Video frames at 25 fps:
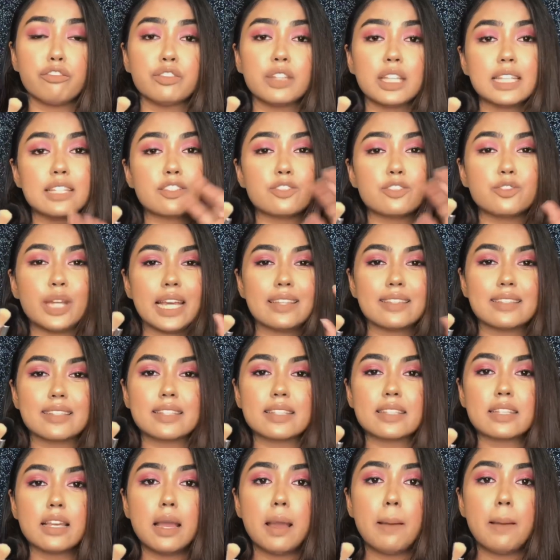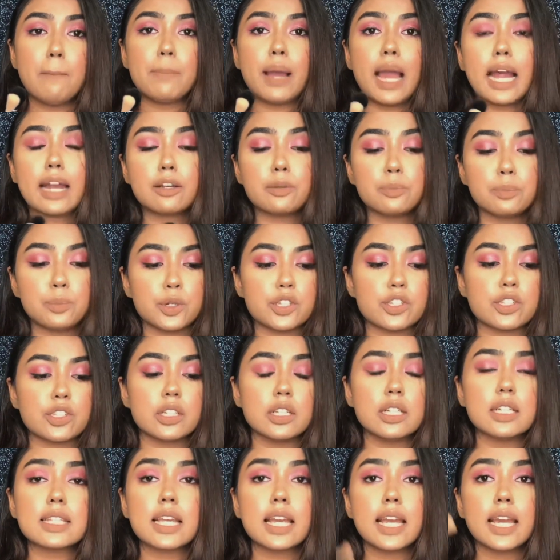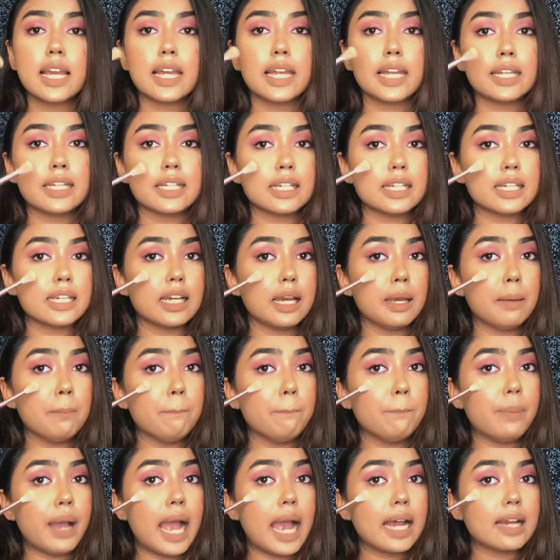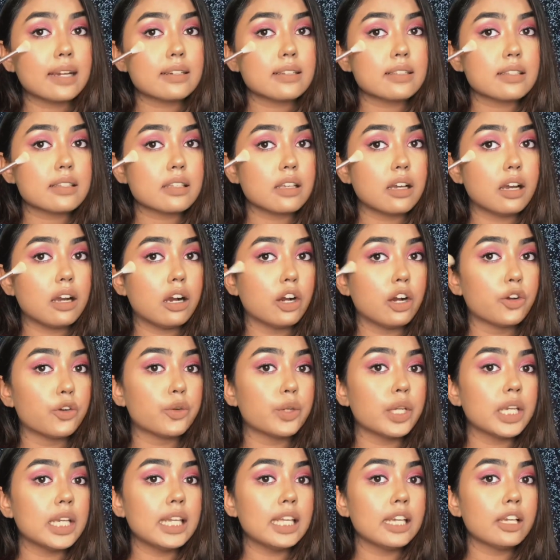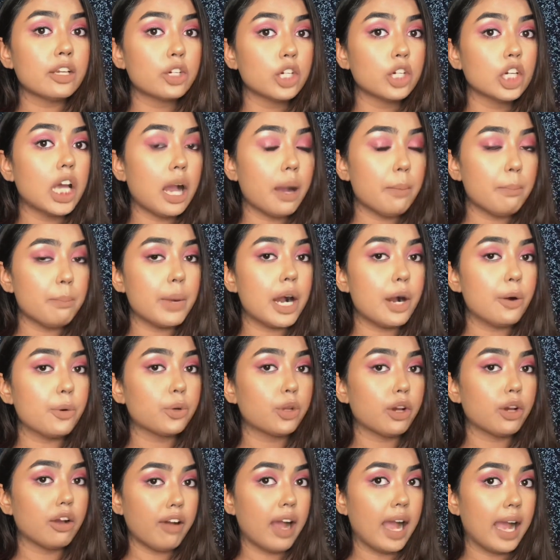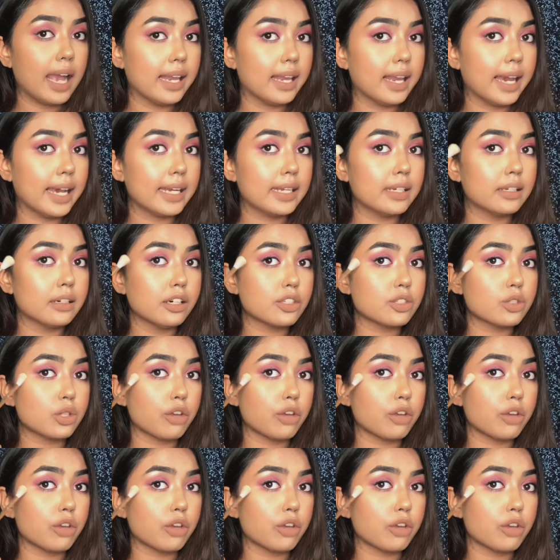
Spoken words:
of these dense packed bristles, it impacts a really good amount of highlighter.